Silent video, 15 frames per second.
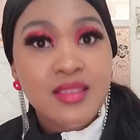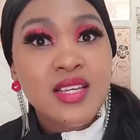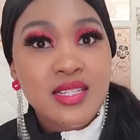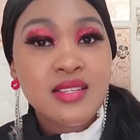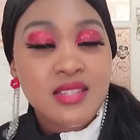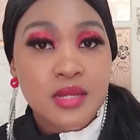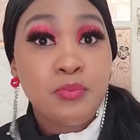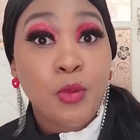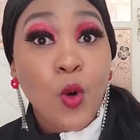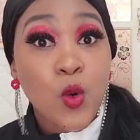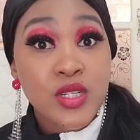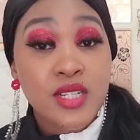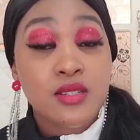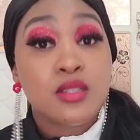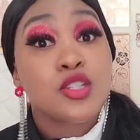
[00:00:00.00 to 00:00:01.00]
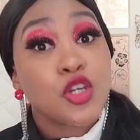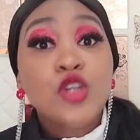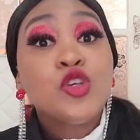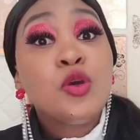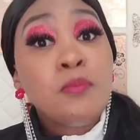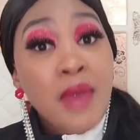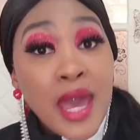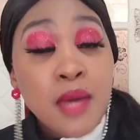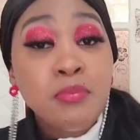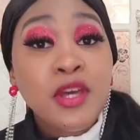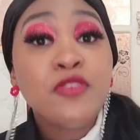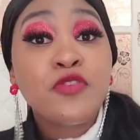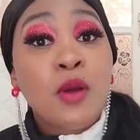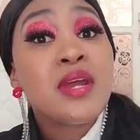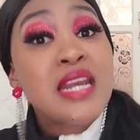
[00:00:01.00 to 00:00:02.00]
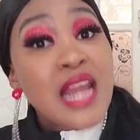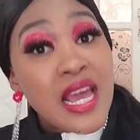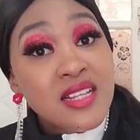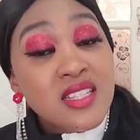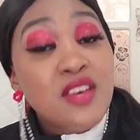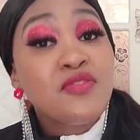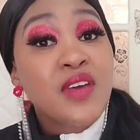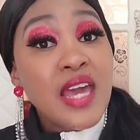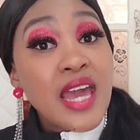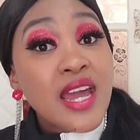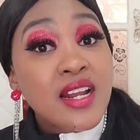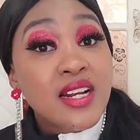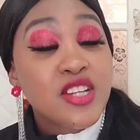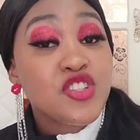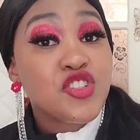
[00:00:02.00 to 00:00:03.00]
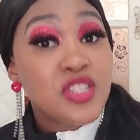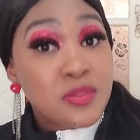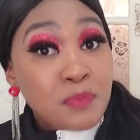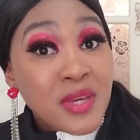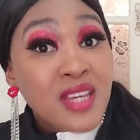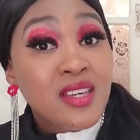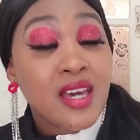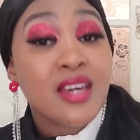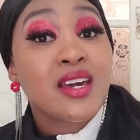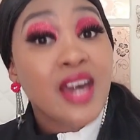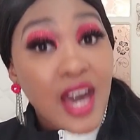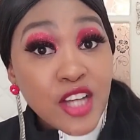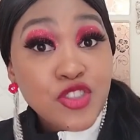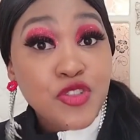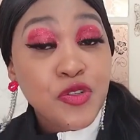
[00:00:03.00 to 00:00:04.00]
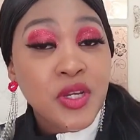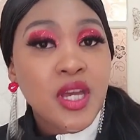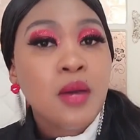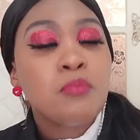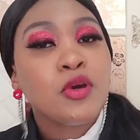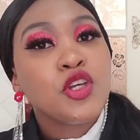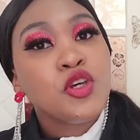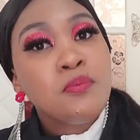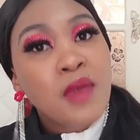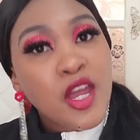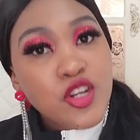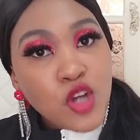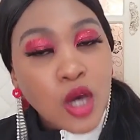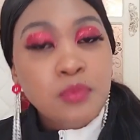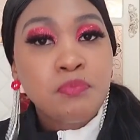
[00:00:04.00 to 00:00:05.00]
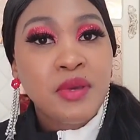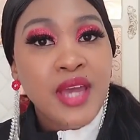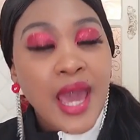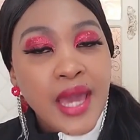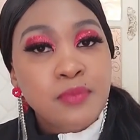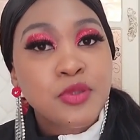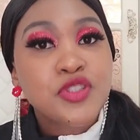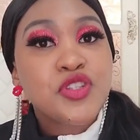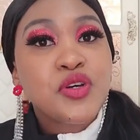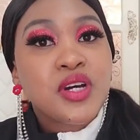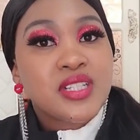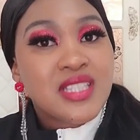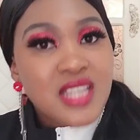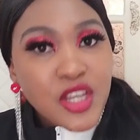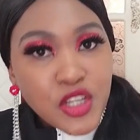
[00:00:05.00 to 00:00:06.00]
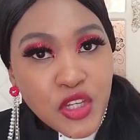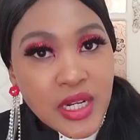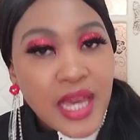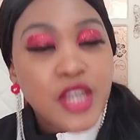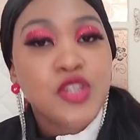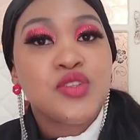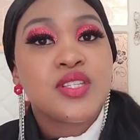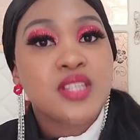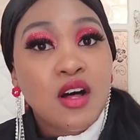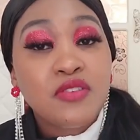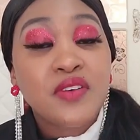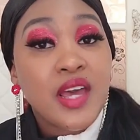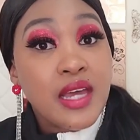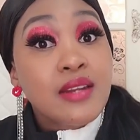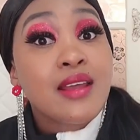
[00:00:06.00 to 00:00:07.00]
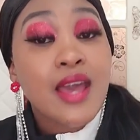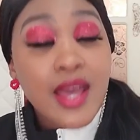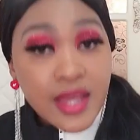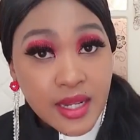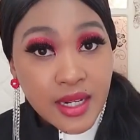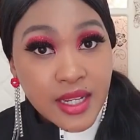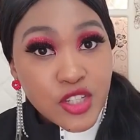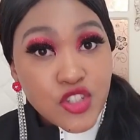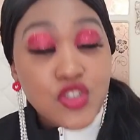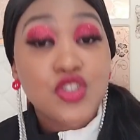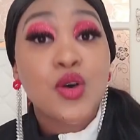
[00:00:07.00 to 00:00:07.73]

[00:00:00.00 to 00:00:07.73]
This is important. You may be from a native English speaking country, but you may not be able to articulate yourself in English.